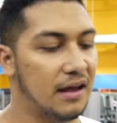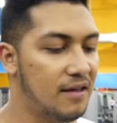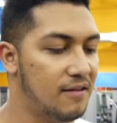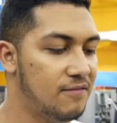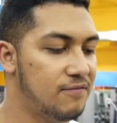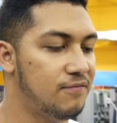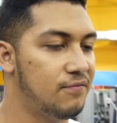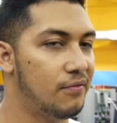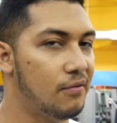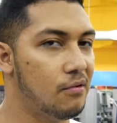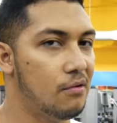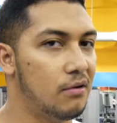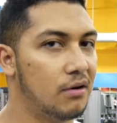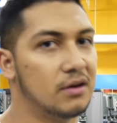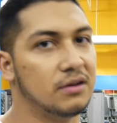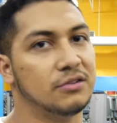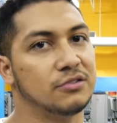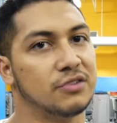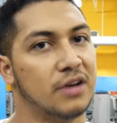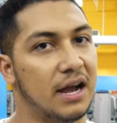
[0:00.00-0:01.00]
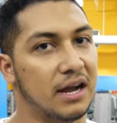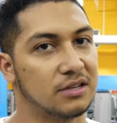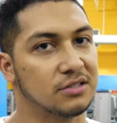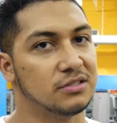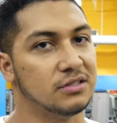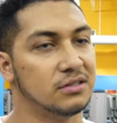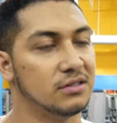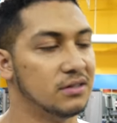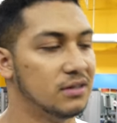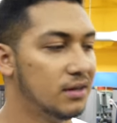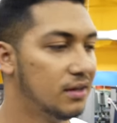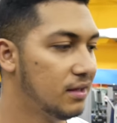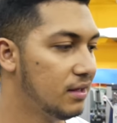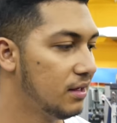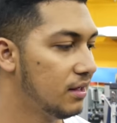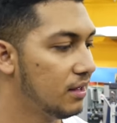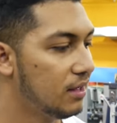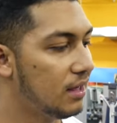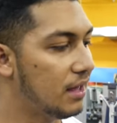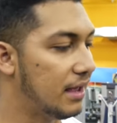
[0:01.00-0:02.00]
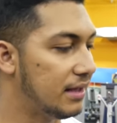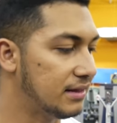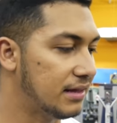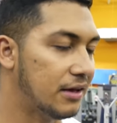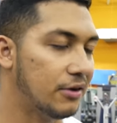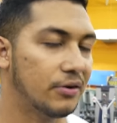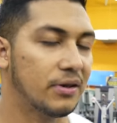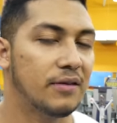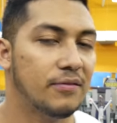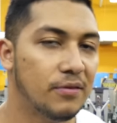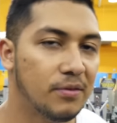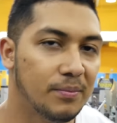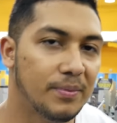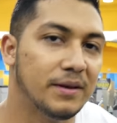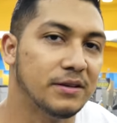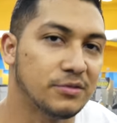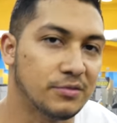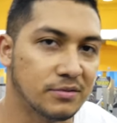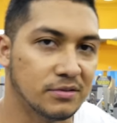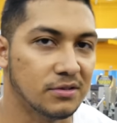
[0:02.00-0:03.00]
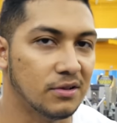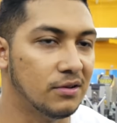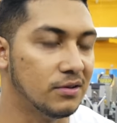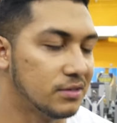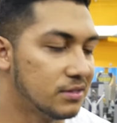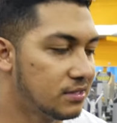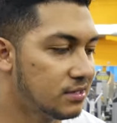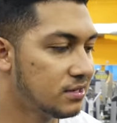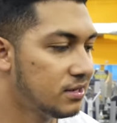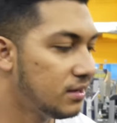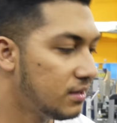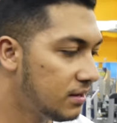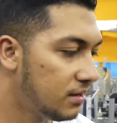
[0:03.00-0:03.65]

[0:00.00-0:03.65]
a full contraction. And that'll give you the best results